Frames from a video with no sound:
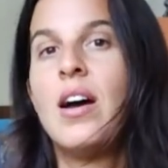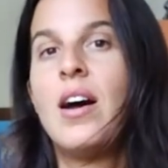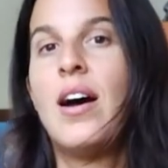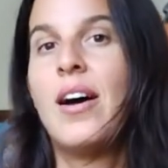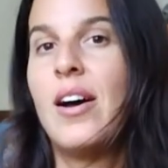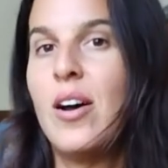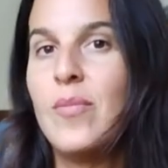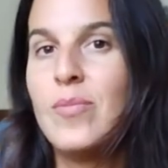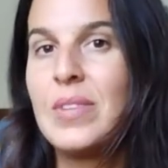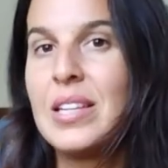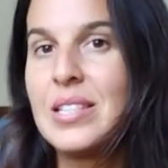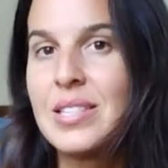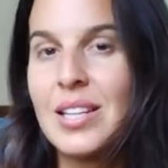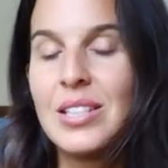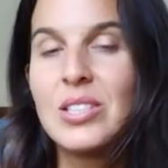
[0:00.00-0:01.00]
Um,
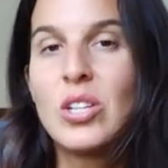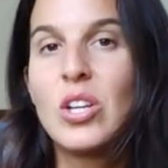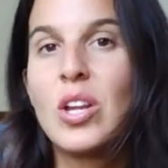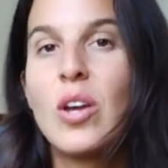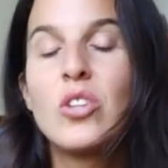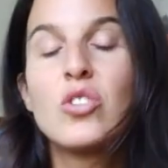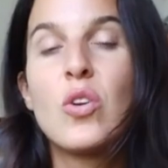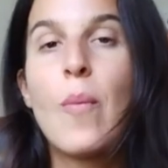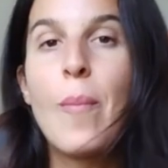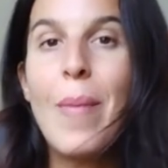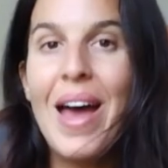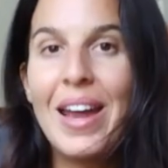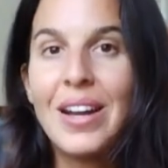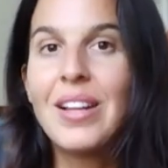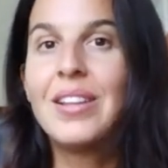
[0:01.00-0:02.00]
these things could
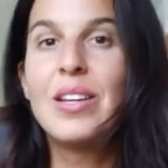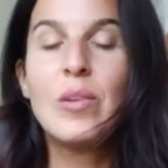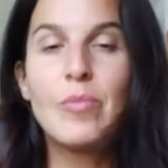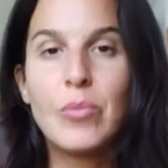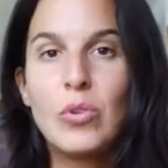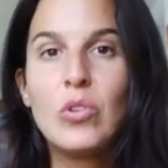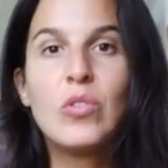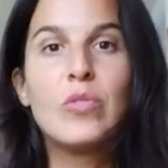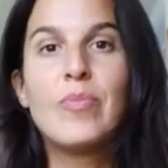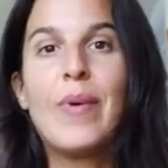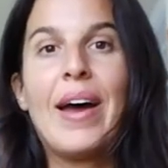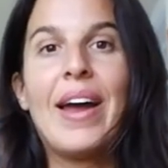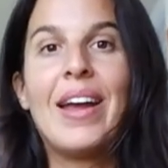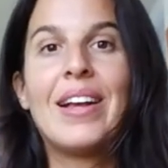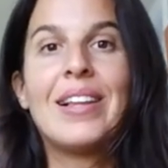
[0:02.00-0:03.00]
dramatically improve
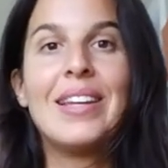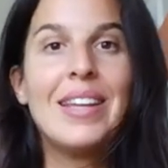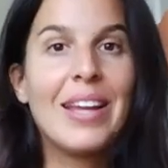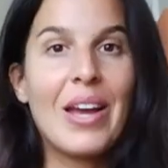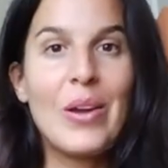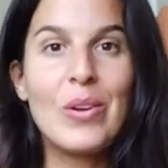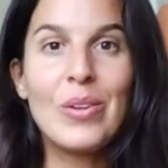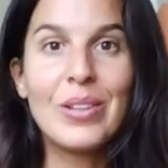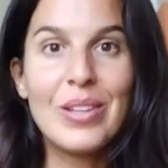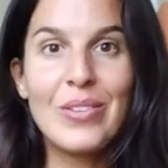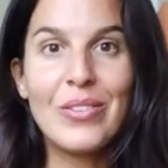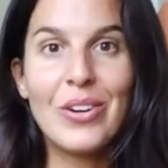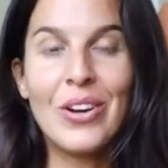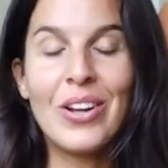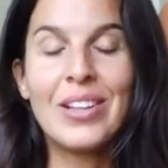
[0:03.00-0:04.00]
by cleaning out your
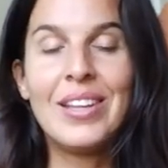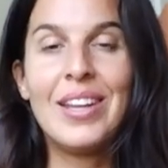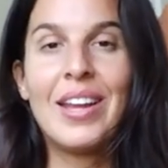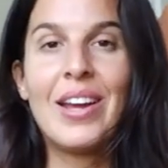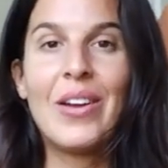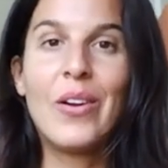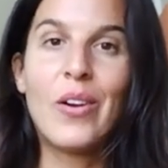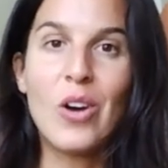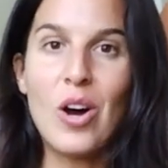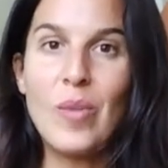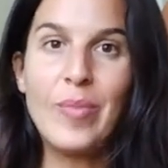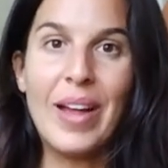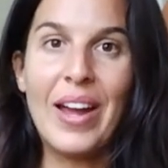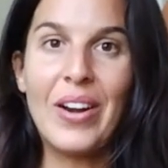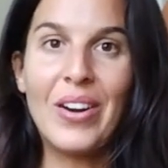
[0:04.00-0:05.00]
liver, cleaning out your
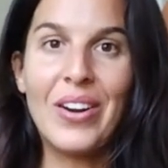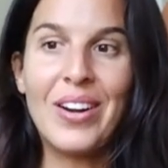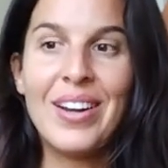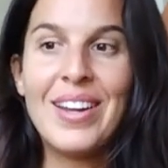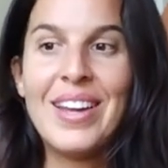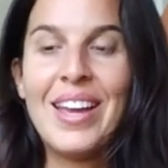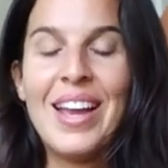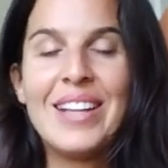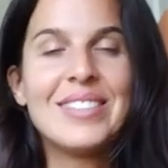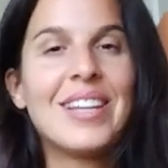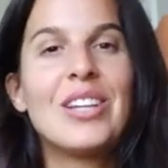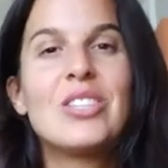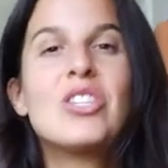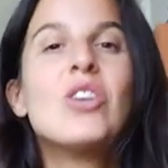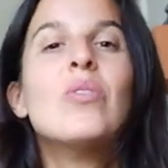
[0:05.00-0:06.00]
gallbladder. It's like
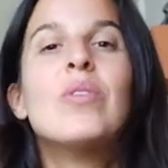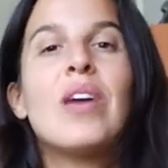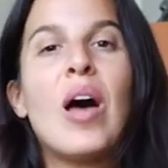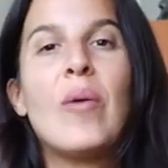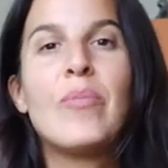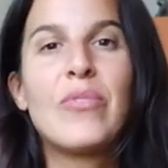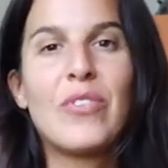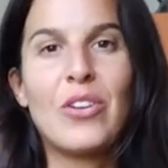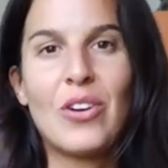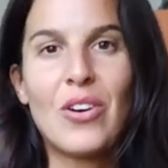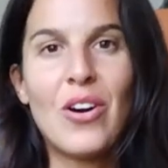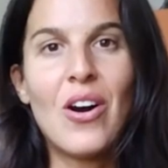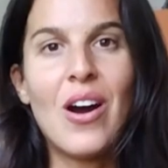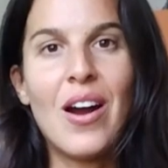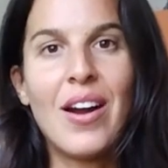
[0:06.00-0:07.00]
a tune up for your
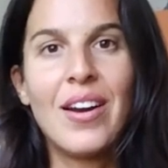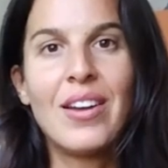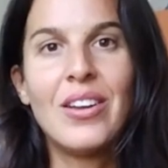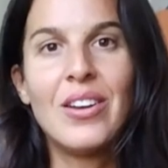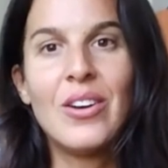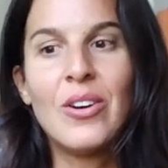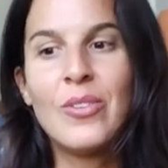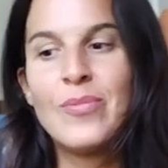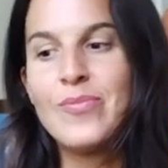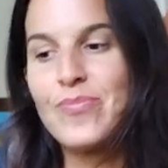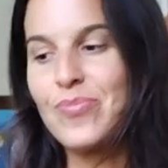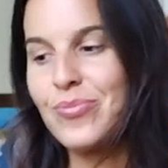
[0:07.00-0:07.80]
car, you know?